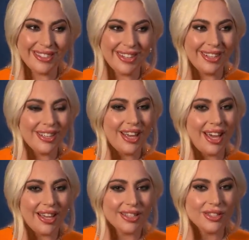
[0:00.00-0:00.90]
Mm-hmm.
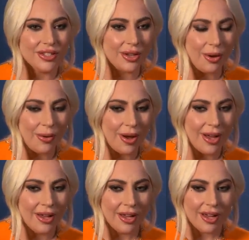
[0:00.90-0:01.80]
And so
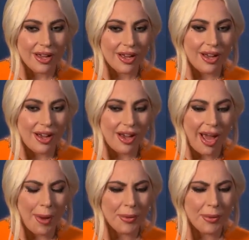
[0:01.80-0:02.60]
I